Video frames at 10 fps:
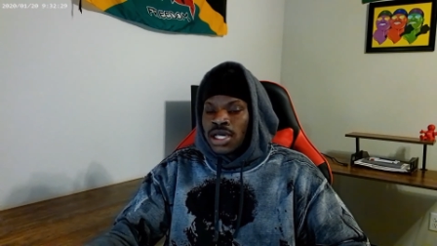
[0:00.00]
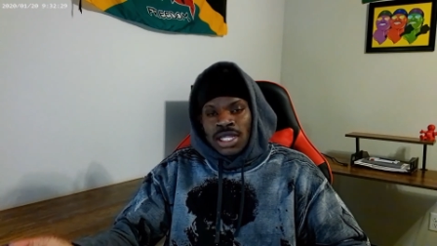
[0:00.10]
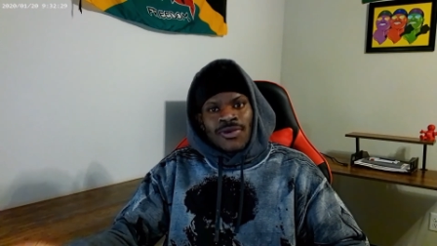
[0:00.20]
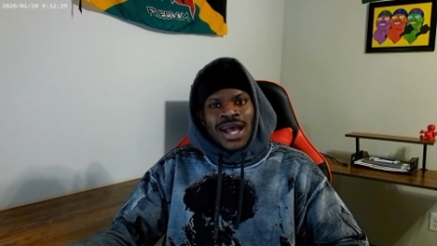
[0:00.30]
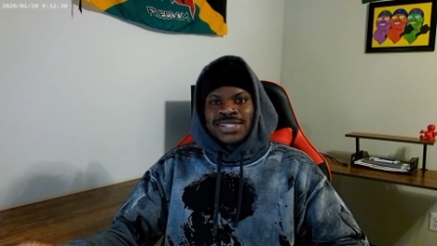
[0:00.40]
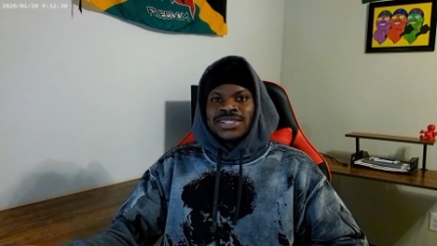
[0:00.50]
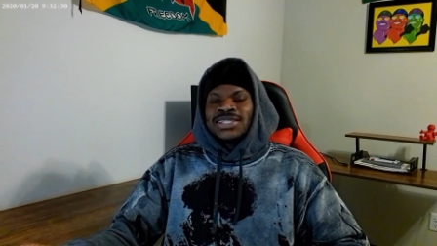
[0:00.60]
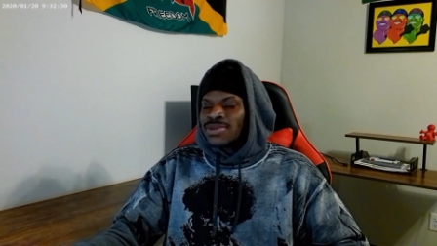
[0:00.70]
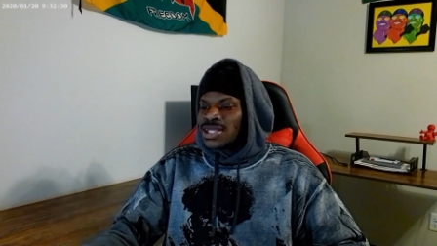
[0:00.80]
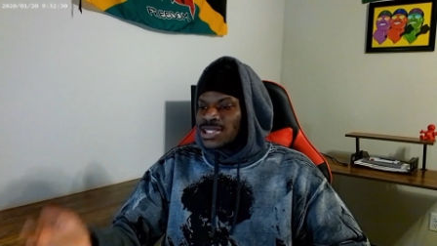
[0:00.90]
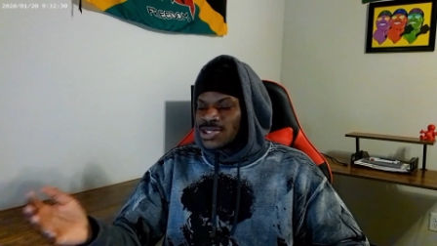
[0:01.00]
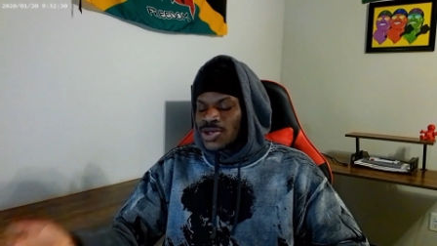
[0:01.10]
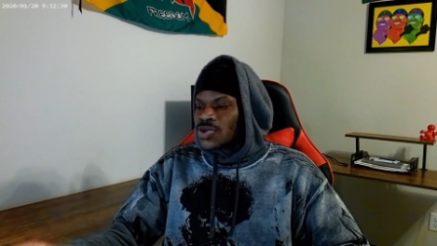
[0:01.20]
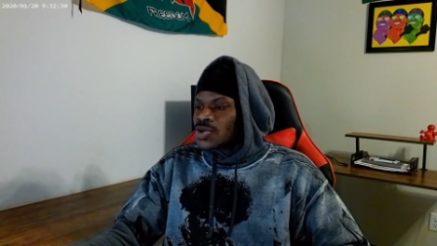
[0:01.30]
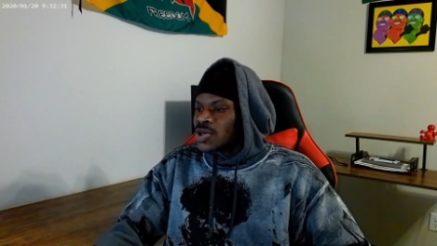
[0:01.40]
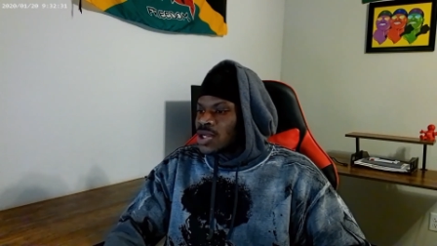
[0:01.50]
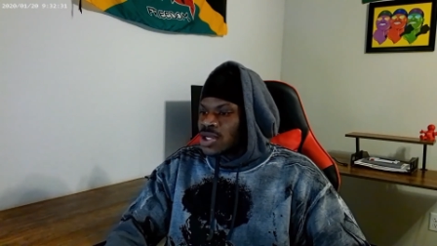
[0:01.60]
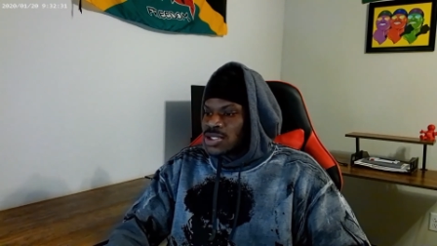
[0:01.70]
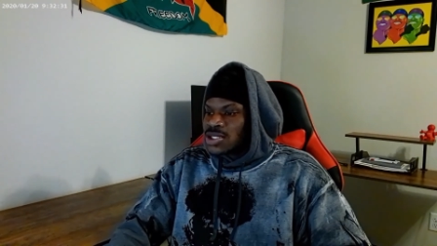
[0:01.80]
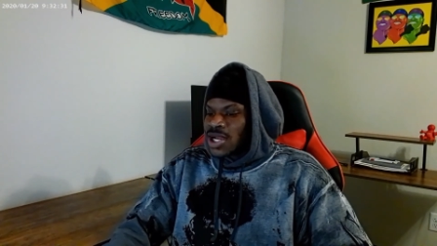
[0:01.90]
I love watching this, bro. This is cool.
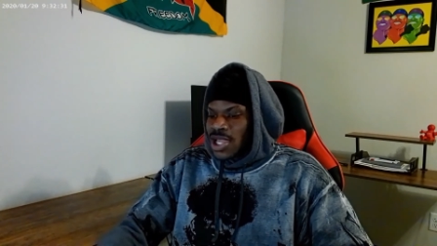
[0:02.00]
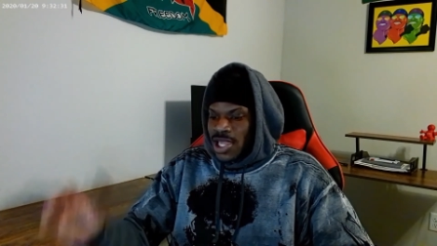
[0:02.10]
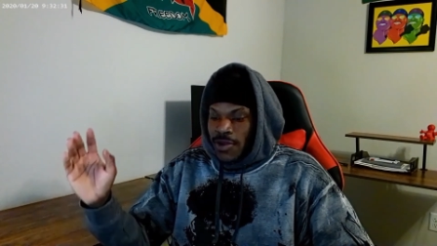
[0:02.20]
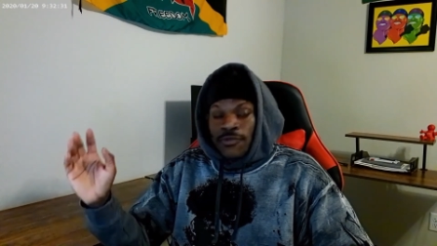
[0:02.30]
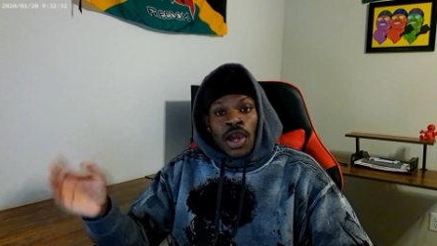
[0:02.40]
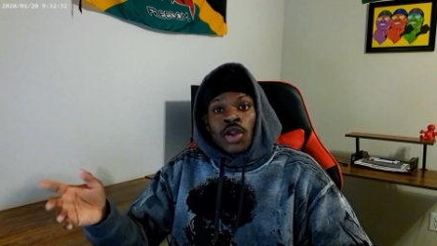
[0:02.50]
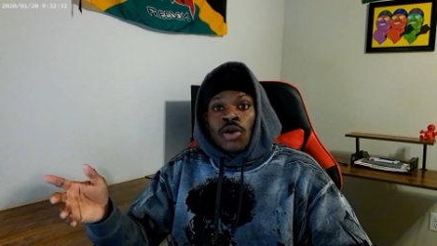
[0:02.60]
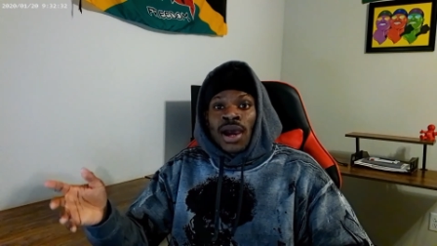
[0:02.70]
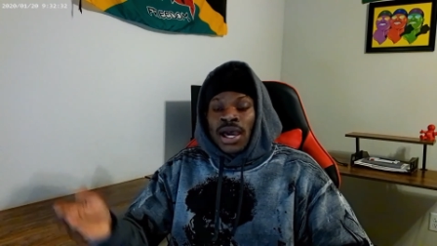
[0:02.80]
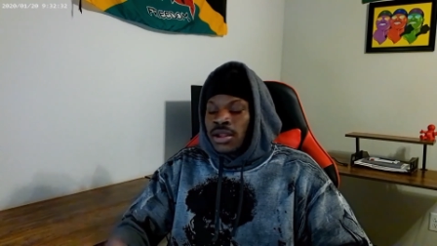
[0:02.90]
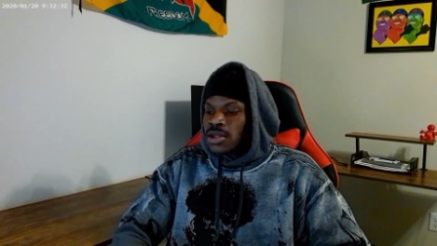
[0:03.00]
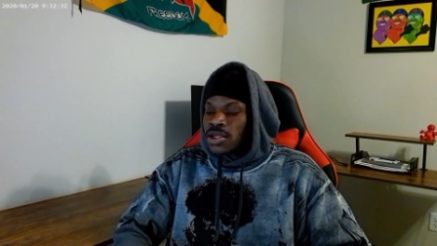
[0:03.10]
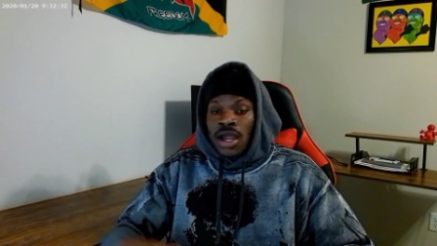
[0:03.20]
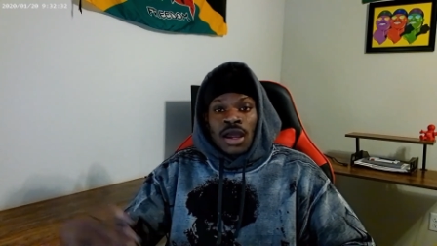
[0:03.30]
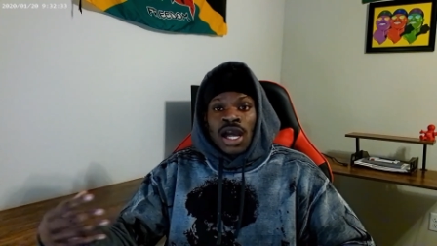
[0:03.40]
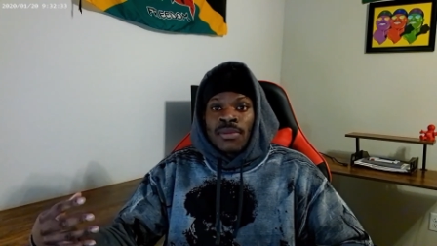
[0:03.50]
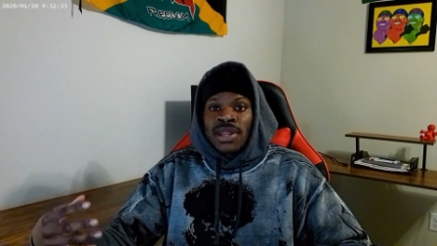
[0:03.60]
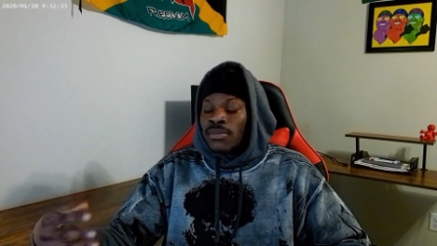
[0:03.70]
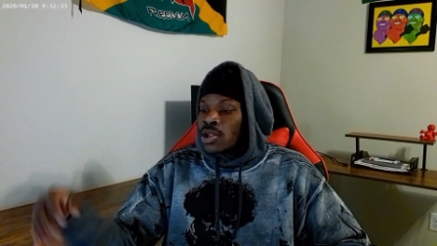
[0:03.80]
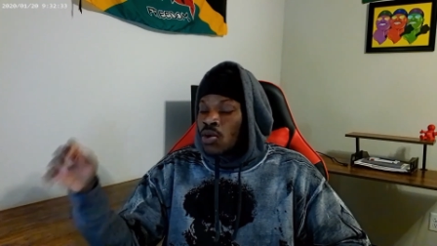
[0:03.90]
Like, if y'all don't mind, y'all can
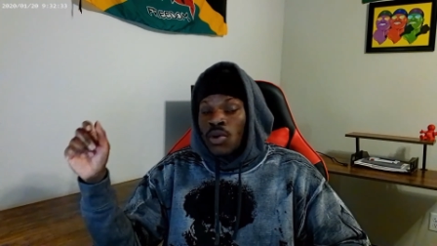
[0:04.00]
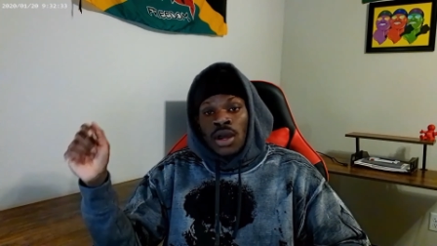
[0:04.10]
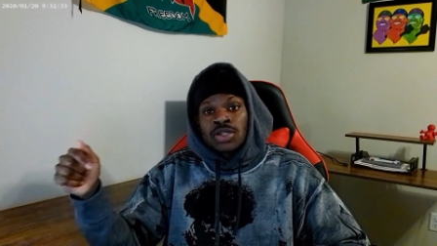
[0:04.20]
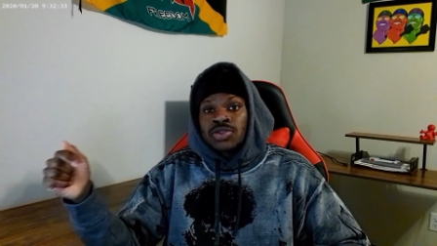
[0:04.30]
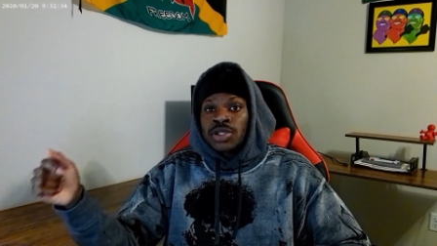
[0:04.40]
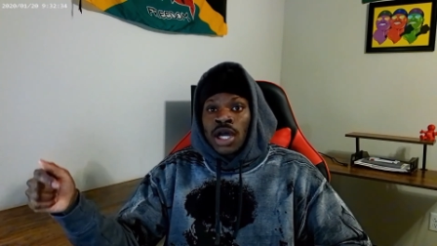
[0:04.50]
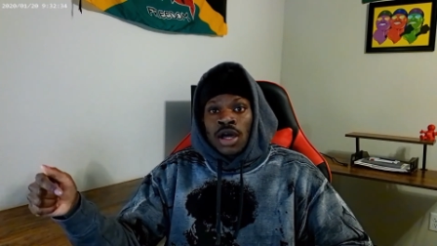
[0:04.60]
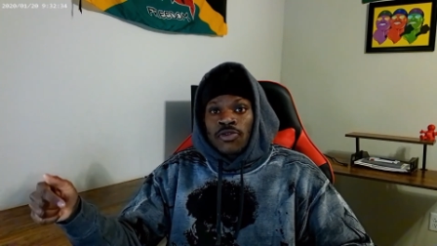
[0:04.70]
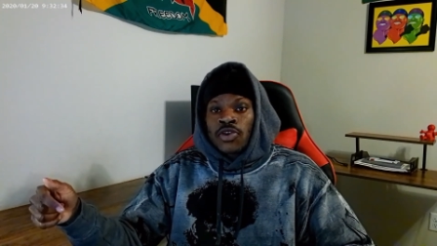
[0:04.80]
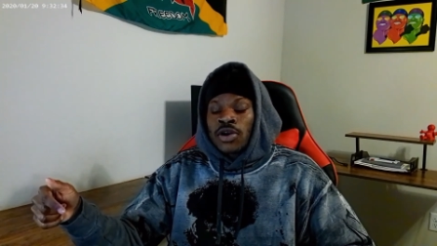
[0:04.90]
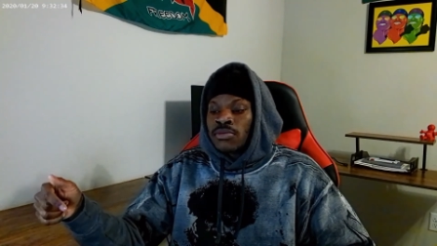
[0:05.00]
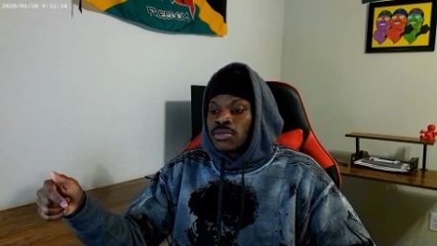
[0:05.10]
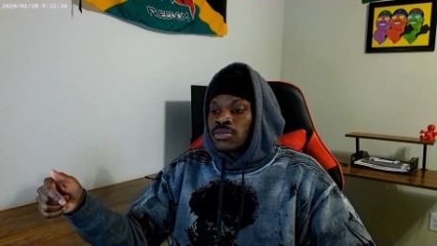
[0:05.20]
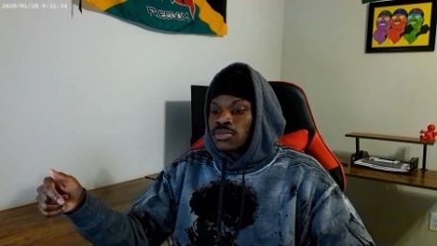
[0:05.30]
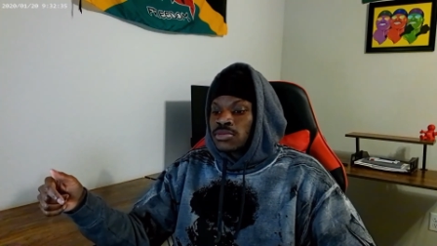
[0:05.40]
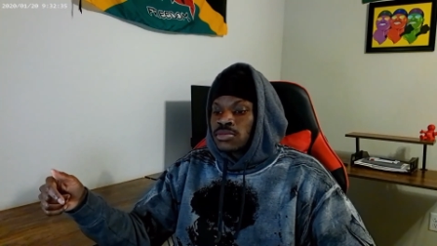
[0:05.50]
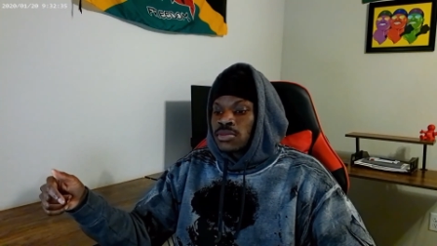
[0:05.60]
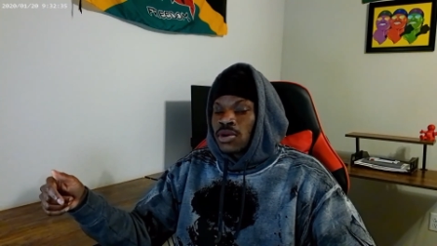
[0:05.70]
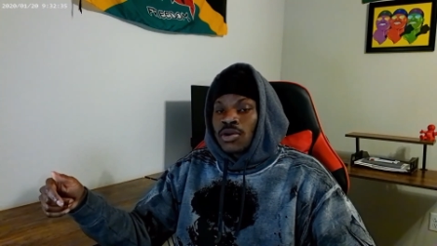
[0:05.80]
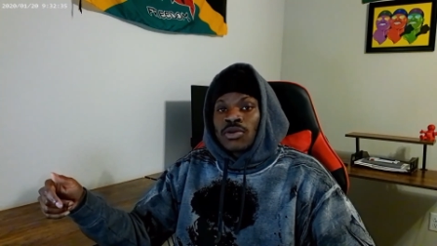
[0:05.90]
comment down below what country y'all from
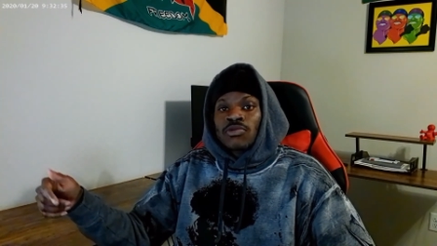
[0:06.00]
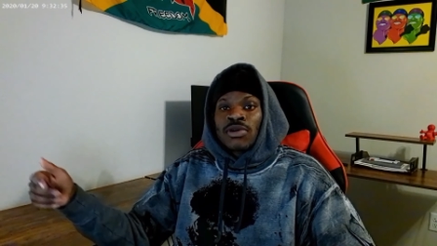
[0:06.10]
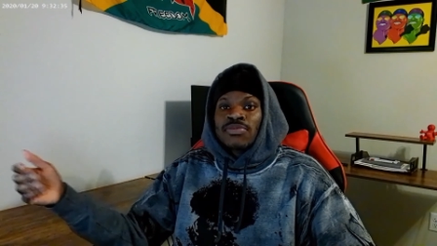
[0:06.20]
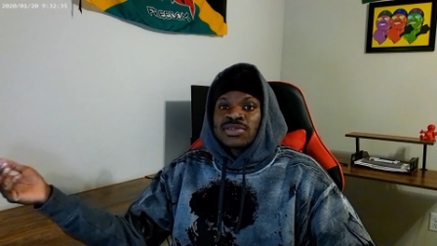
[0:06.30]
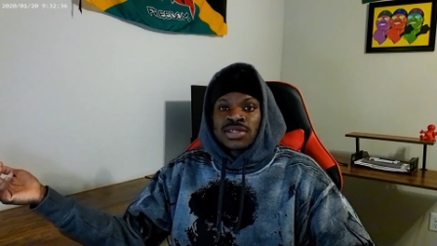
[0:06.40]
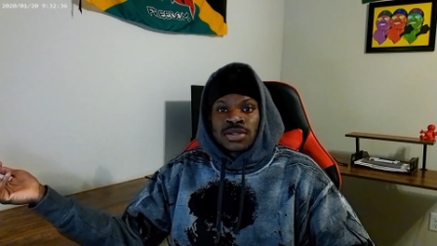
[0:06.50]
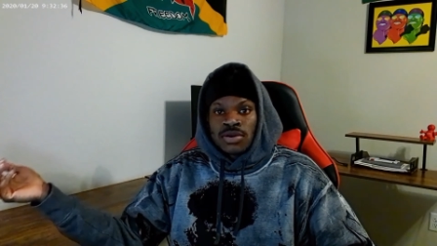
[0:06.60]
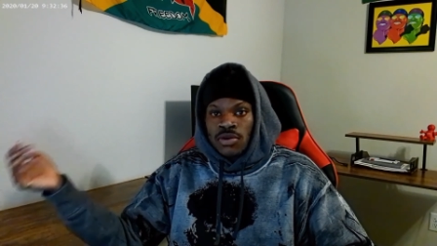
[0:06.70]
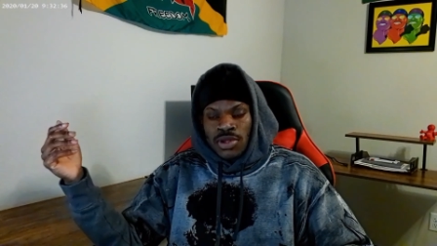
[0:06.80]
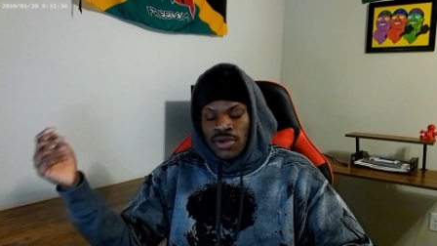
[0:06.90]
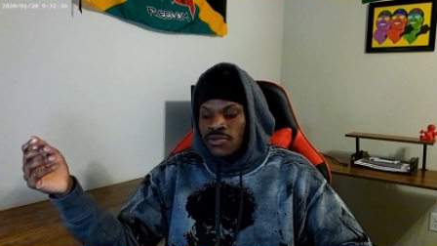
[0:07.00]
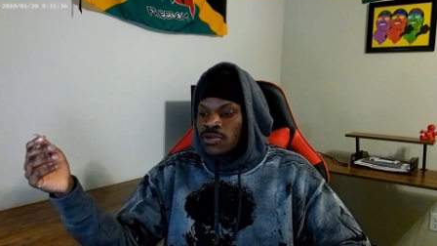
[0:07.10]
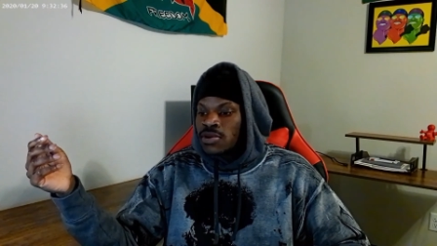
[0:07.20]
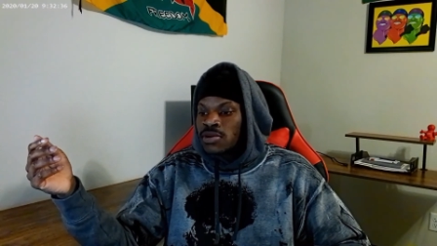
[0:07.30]
or represent or whatever.